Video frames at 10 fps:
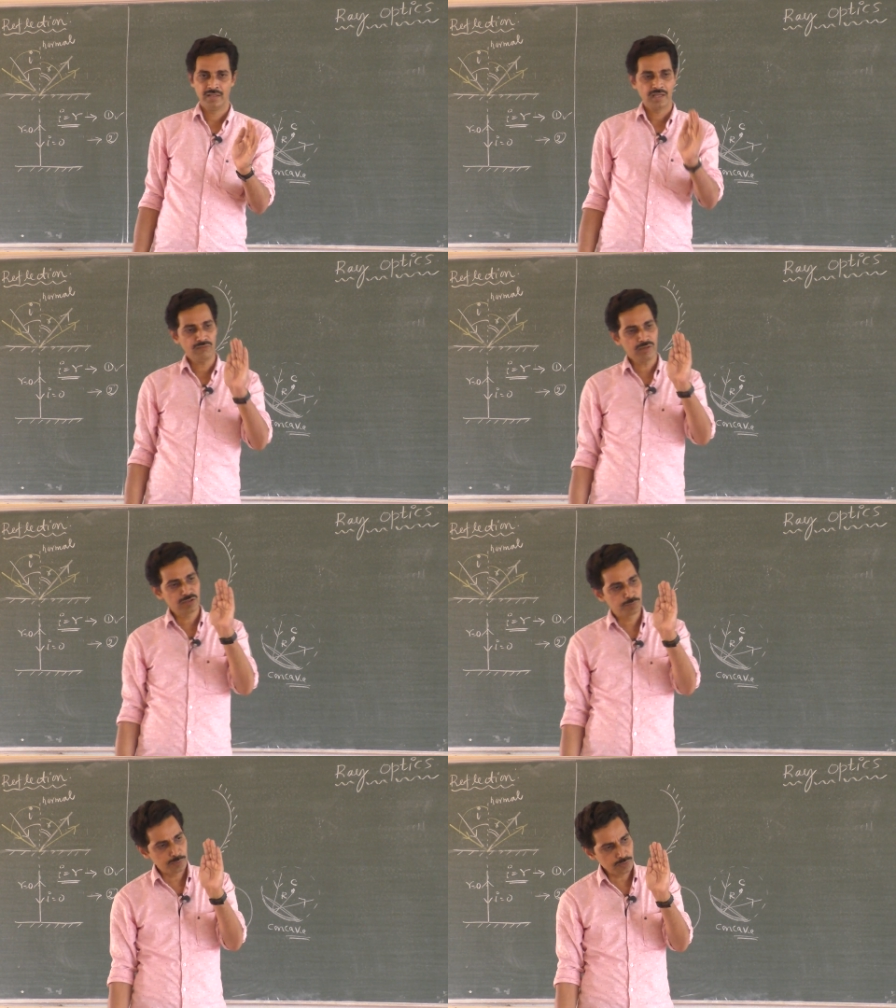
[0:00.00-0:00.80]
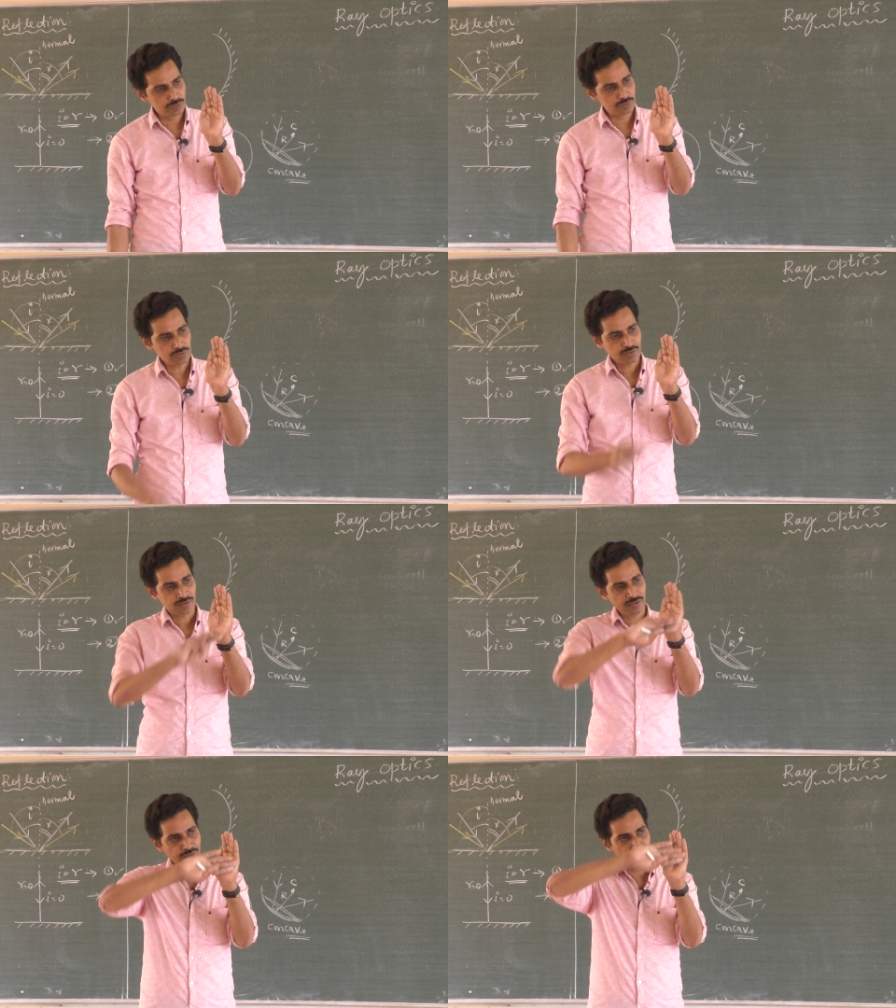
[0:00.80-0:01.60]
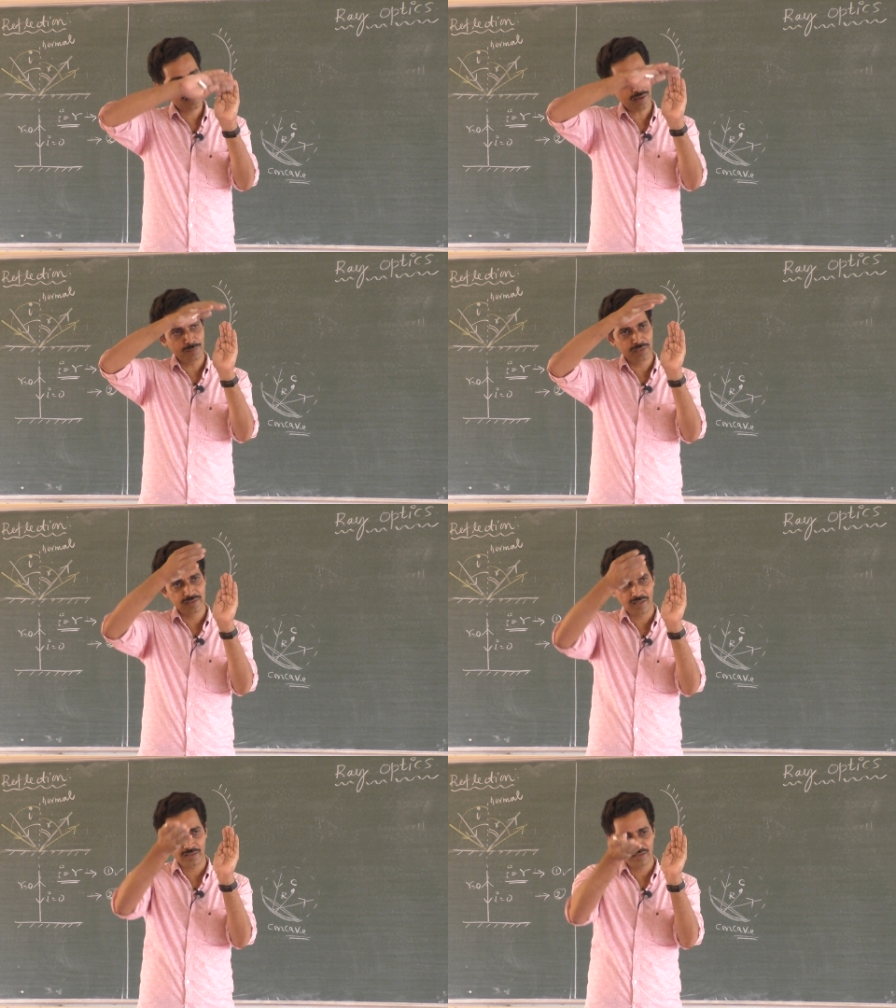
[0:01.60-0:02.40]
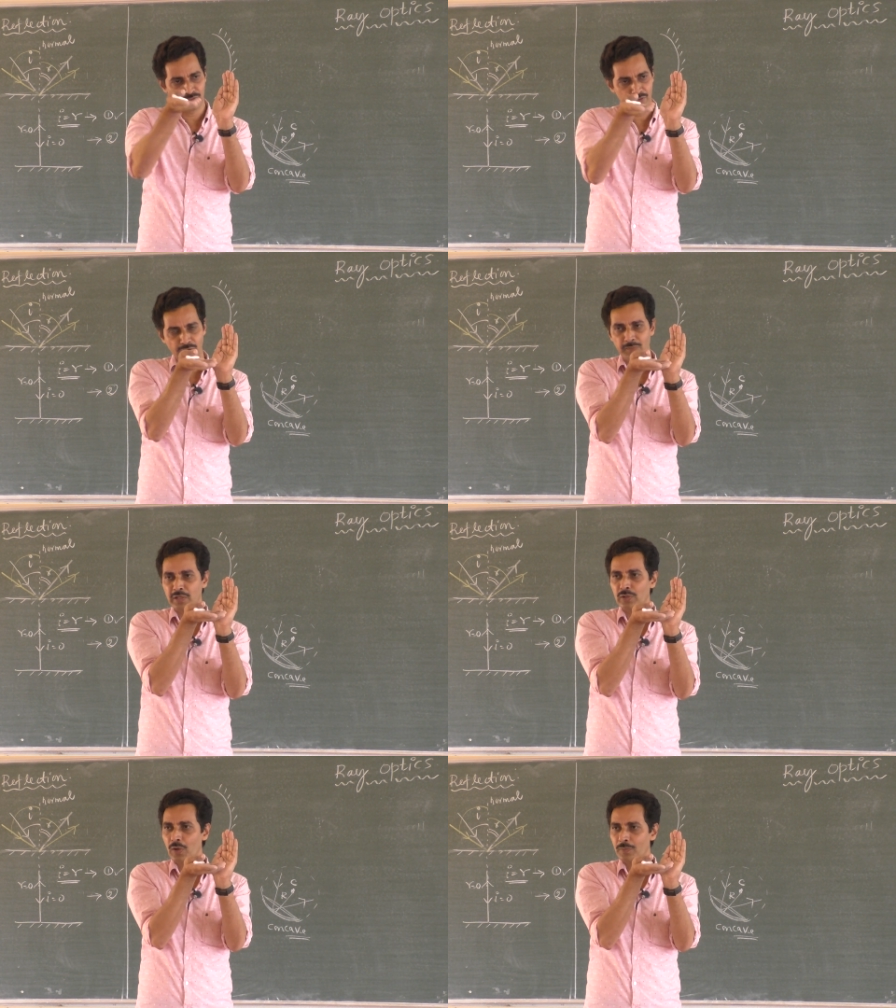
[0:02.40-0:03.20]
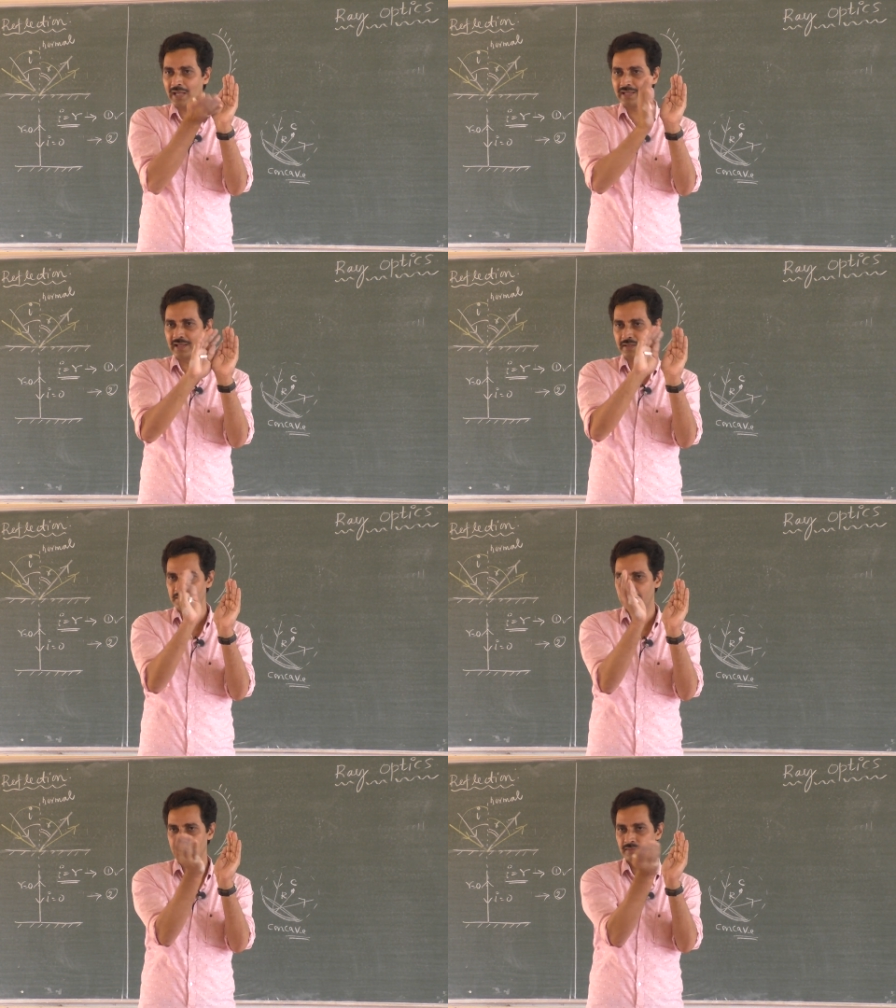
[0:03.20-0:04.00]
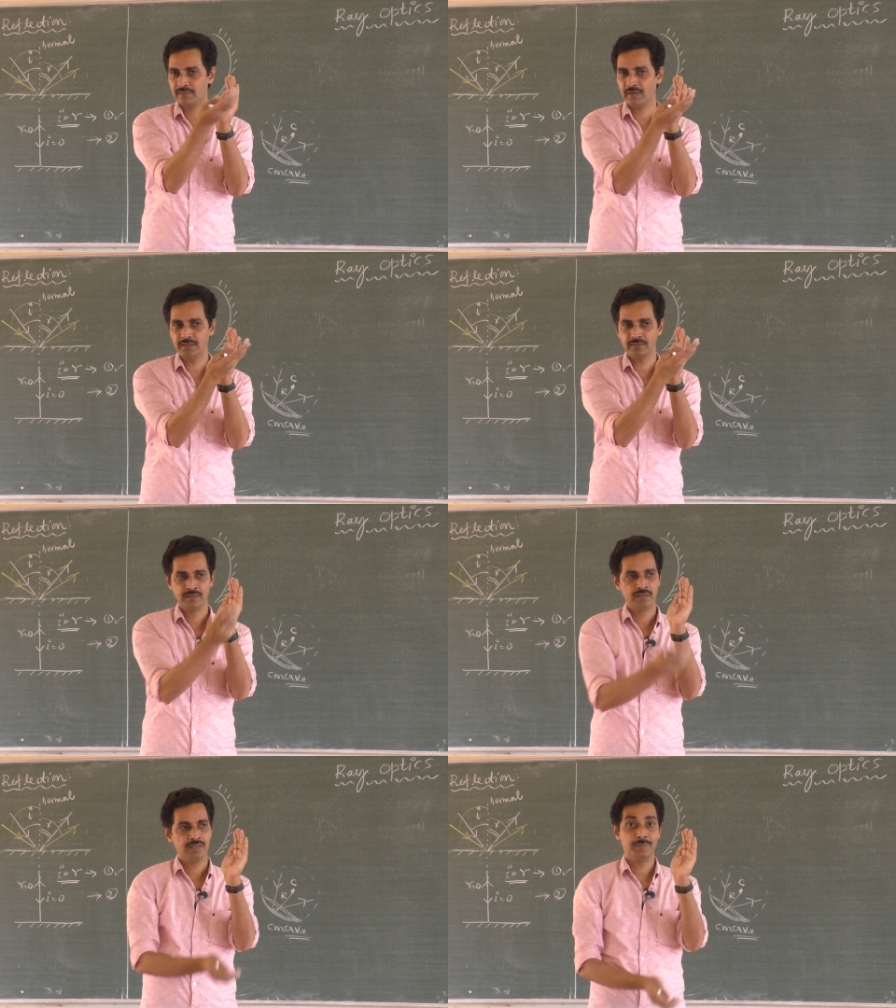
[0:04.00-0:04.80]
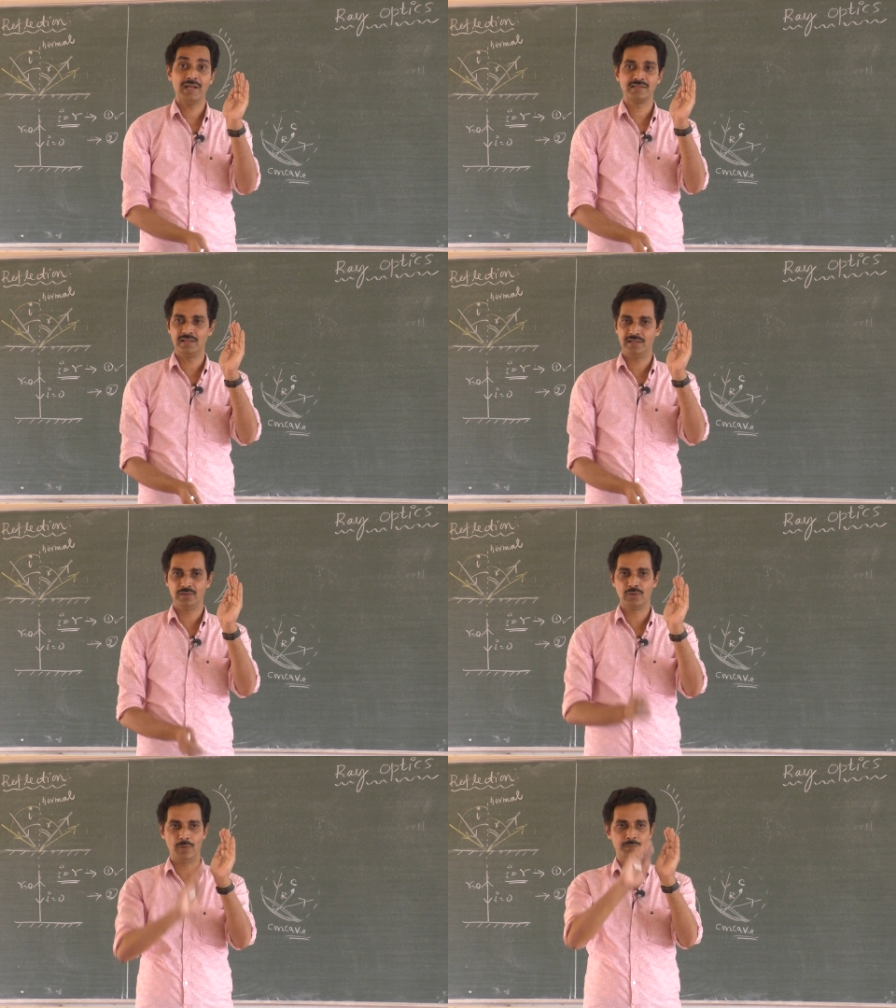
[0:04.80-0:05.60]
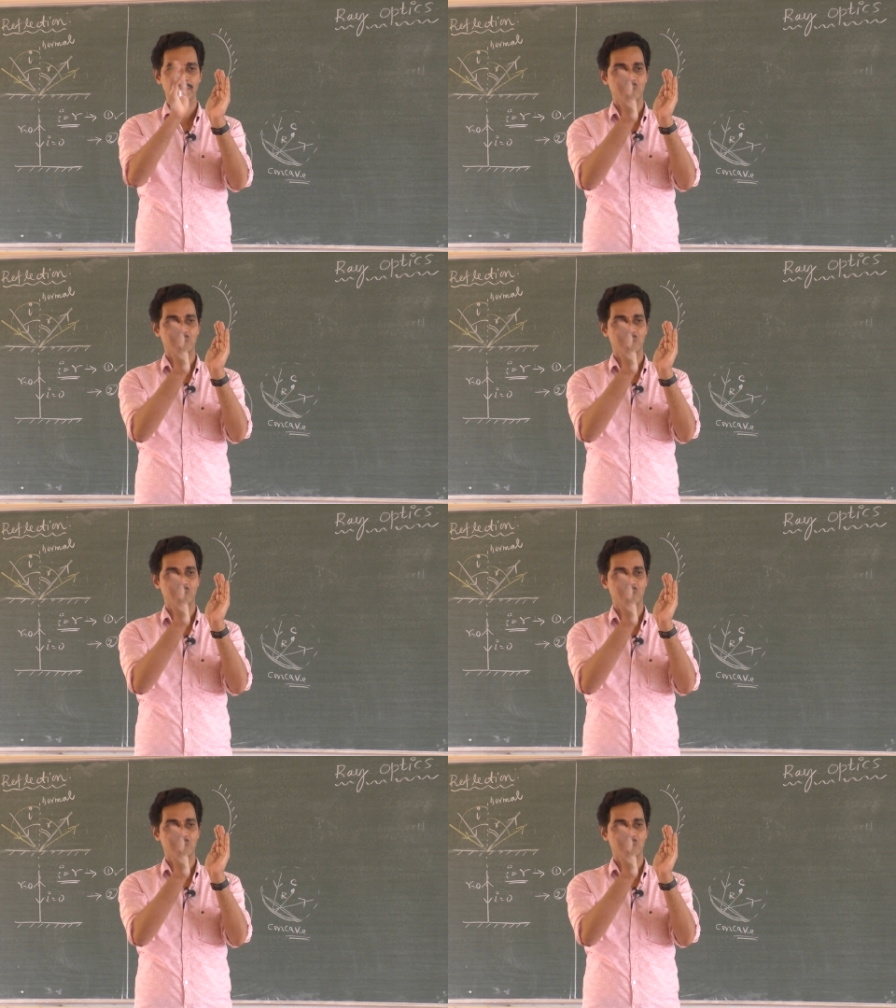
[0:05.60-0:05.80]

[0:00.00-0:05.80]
Every spoon, if it is completed, it will form a globe-like arrangement, right? Imaginary globe.